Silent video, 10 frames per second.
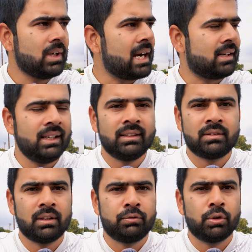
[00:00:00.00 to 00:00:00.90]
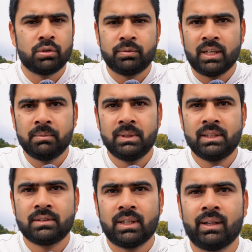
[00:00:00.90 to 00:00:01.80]
At least uh, four to five
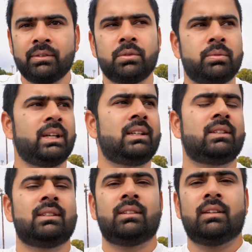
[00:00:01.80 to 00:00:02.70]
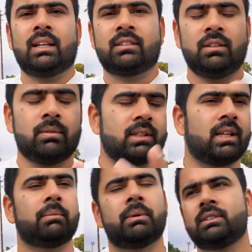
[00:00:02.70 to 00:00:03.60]
minutes I'll have to wait. Let's see what
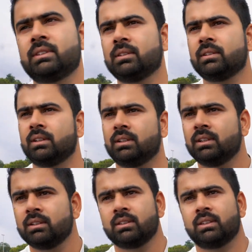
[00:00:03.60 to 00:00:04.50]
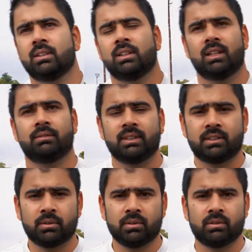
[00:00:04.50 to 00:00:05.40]
happens. If the
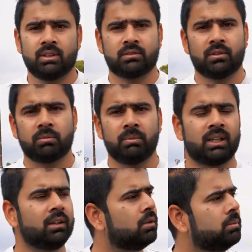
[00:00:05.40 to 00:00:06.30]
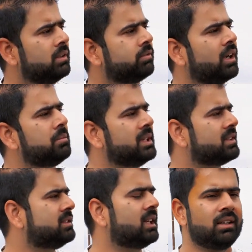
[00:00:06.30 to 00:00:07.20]
drone is not making home in five
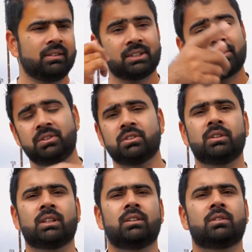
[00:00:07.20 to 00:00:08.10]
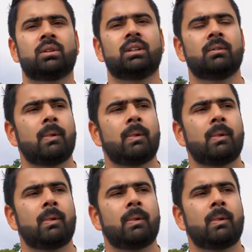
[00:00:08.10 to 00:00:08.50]
minutes, then I'll just switch on the controller.